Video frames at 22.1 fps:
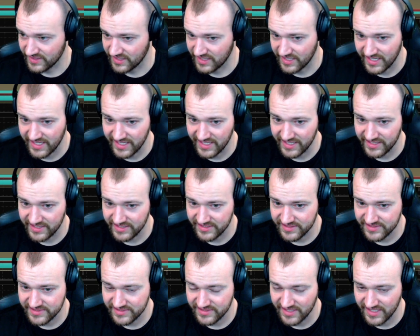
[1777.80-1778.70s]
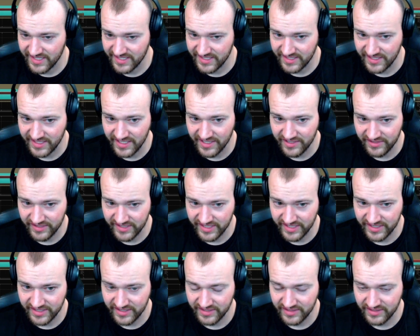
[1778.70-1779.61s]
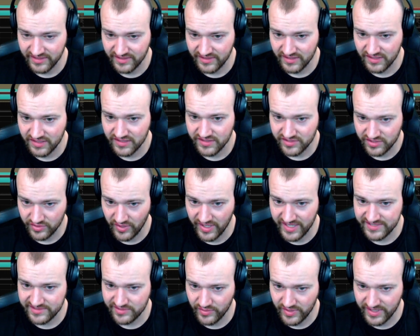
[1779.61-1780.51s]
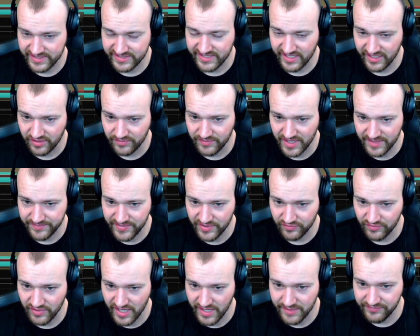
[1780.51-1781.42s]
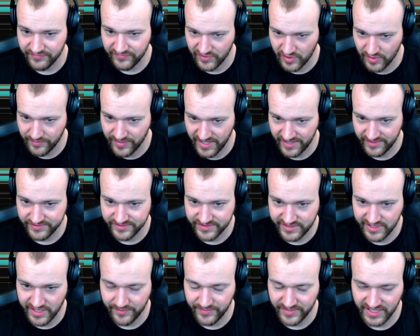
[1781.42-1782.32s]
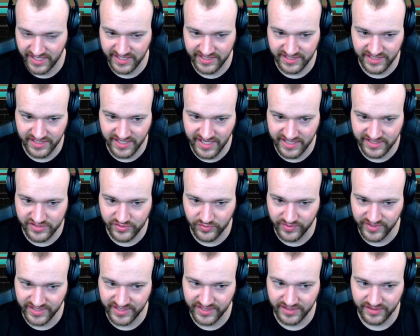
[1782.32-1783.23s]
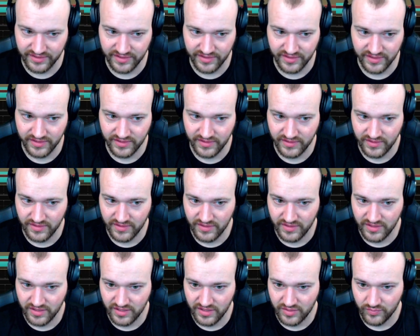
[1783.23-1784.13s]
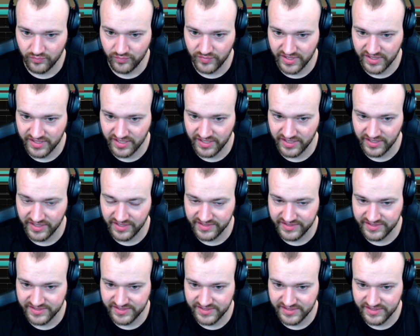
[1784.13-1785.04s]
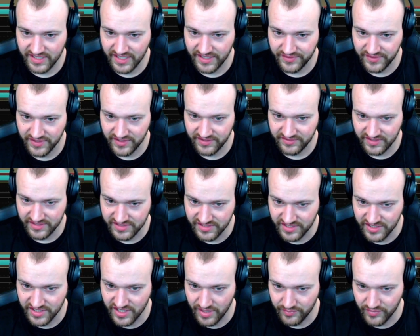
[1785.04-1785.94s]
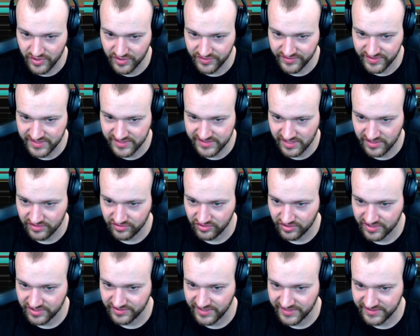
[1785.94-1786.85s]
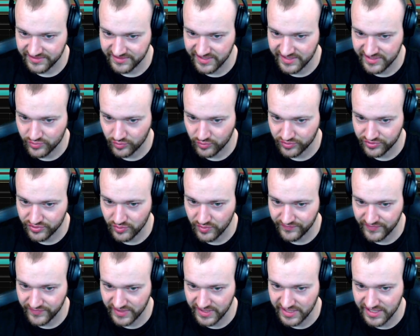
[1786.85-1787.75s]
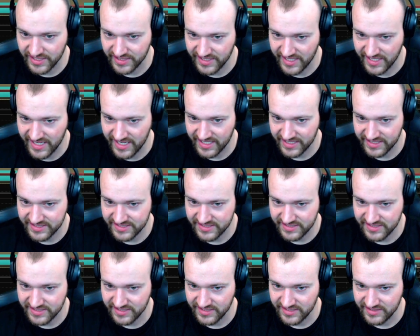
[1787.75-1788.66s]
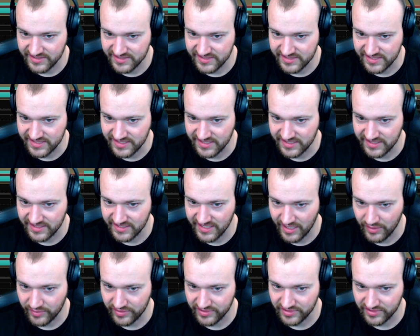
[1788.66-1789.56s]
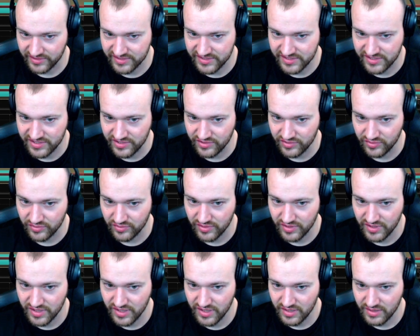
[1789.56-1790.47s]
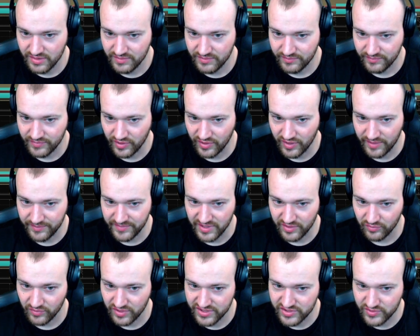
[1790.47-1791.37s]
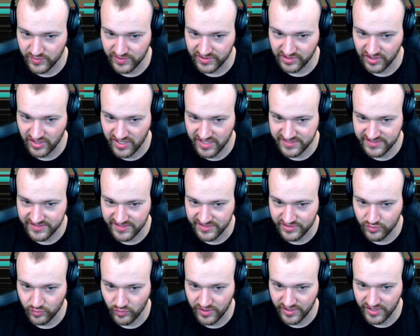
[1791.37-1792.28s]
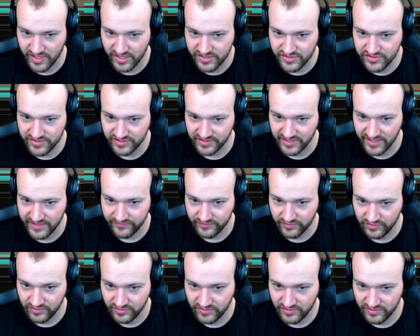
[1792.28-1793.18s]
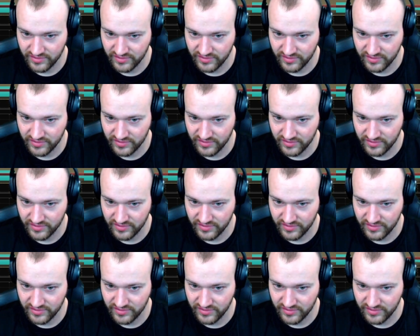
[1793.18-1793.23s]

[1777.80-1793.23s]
80 area. So SOXL might be ripe for a bounce coming into next week, because I think there's a number of these that are looking like this. We'll do NVIDIA next and see how it looks too. But I mean, once we lost this 100 level